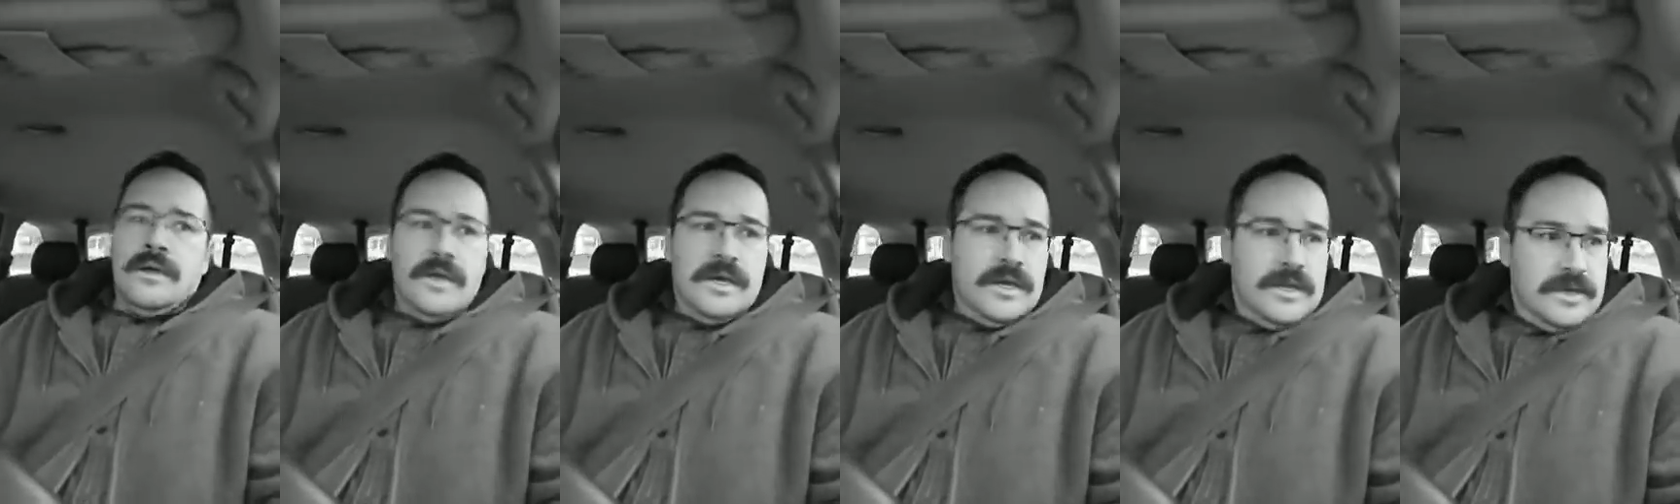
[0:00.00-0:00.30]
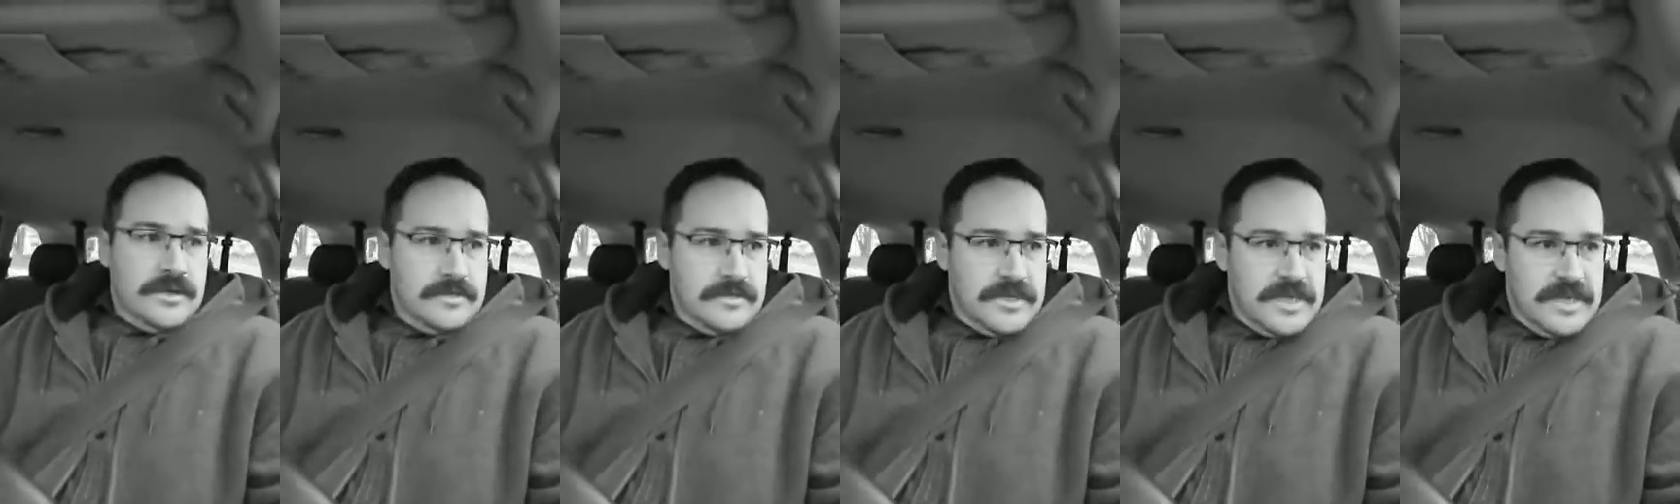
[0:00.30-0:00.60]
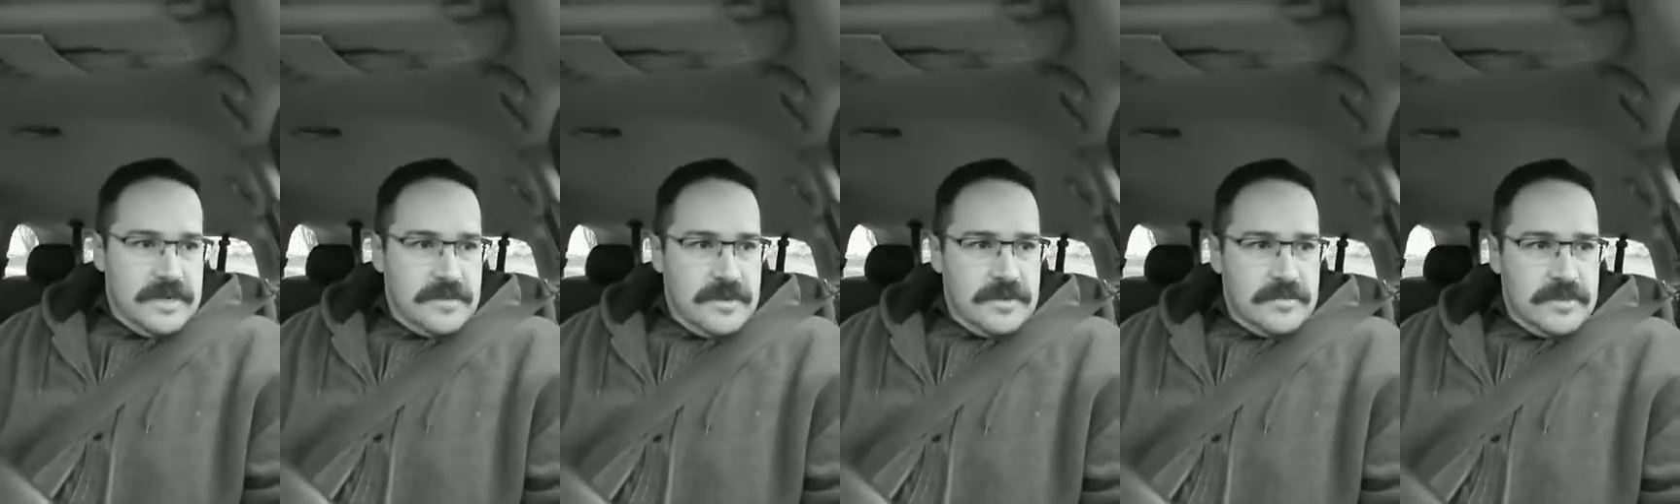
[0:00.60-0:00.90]
I am
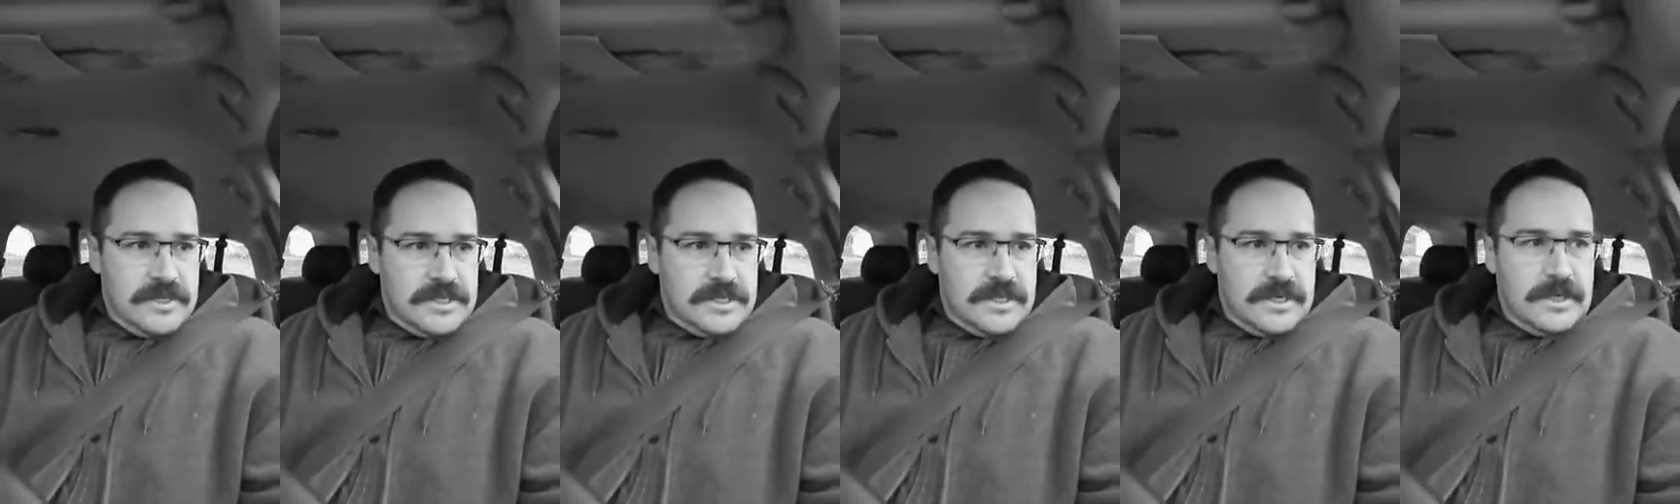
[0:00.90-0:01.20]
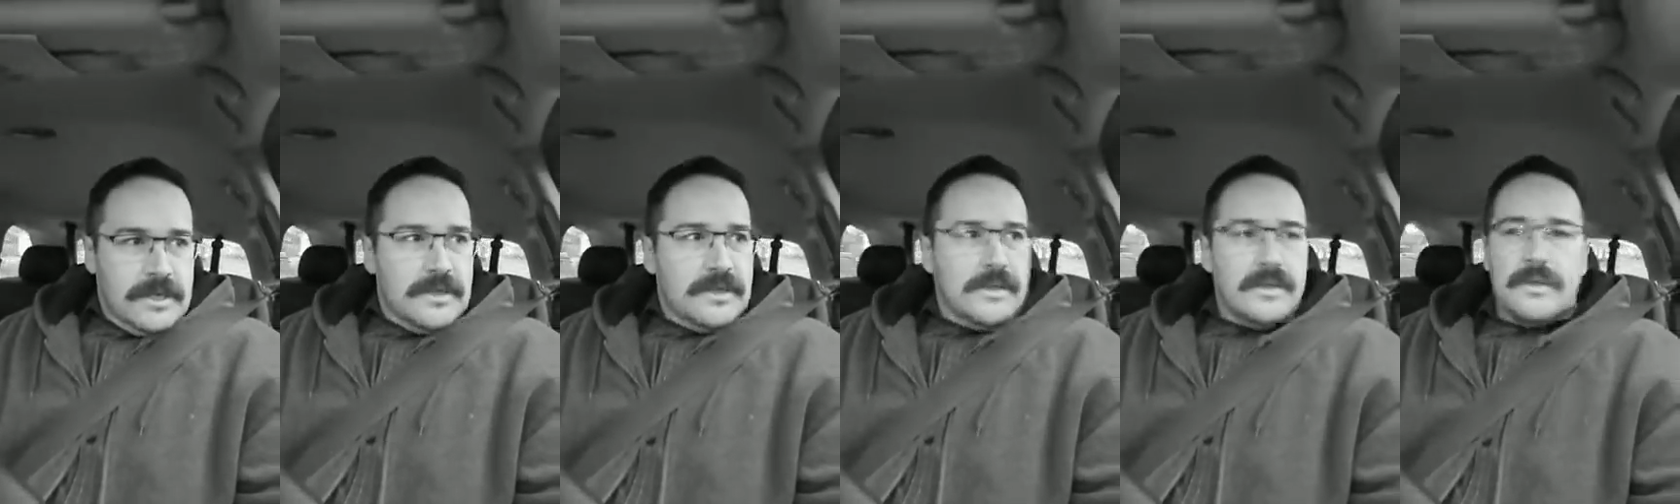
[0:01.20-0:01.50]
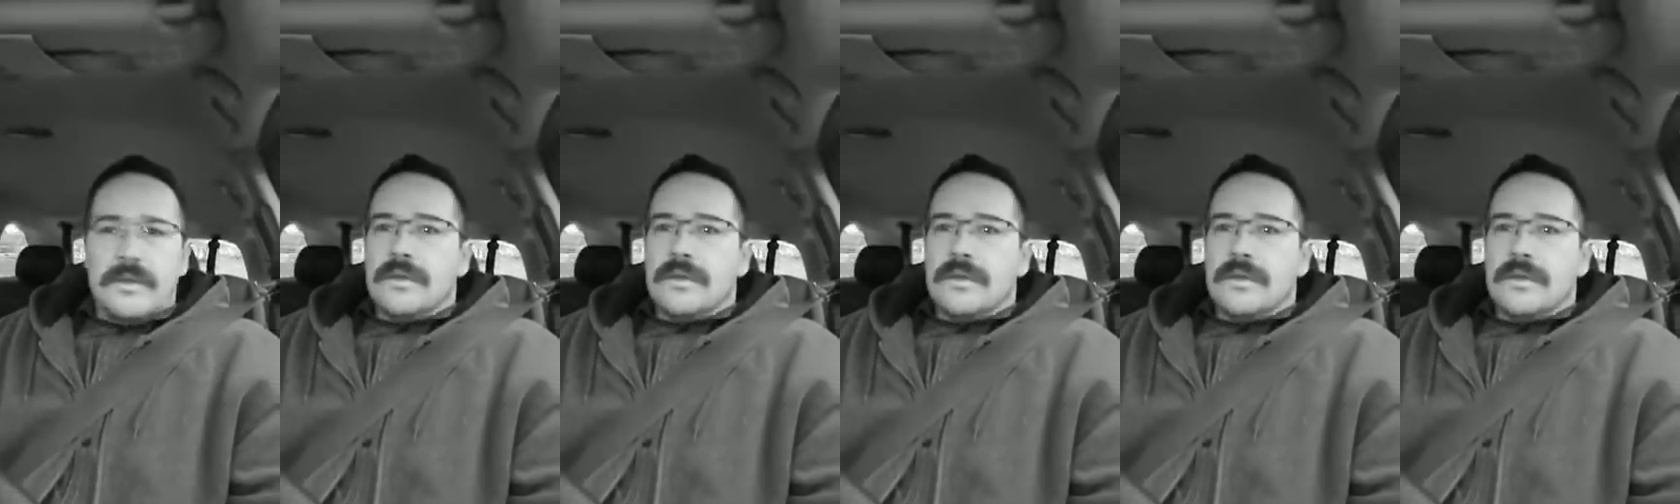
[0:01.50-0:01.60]
keeping busy